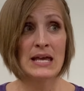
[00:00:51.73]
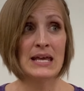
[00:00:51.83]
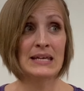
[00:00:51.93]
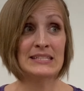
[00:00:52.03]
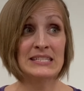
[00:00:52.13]

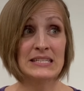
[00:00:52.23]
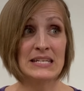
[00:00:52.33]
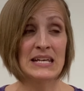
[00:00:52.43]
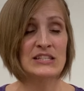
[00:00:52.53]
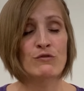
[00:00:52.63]

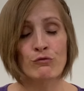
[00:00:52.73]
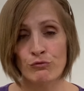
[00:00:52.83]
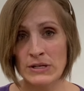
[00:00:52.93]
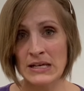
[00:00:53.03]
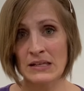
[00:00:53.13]
It's
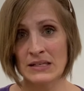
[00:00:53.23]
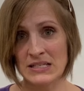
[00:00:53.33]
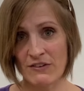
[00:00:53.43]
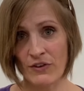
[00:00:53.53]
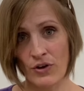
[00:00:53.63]
really
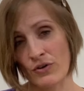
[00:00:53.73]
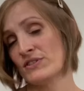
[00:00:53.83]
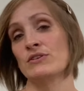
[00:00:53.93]
difficult